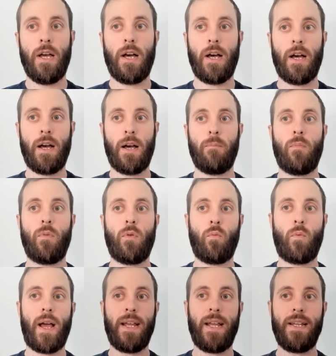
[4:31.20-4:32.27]

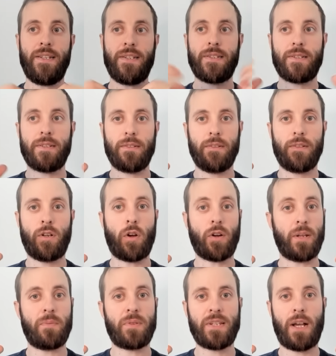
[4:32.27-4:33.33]
where he's got
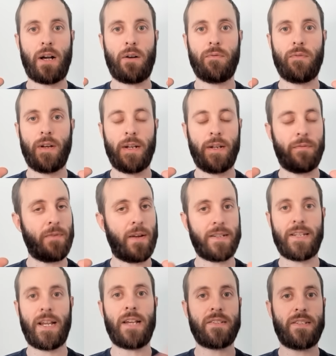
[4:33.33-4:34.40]
himself a
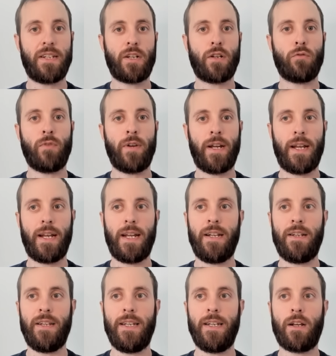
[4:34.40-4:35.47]
fantastic career
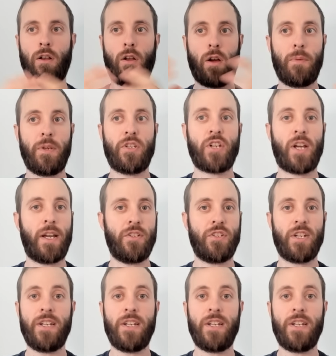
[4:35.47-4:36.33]
in the climate change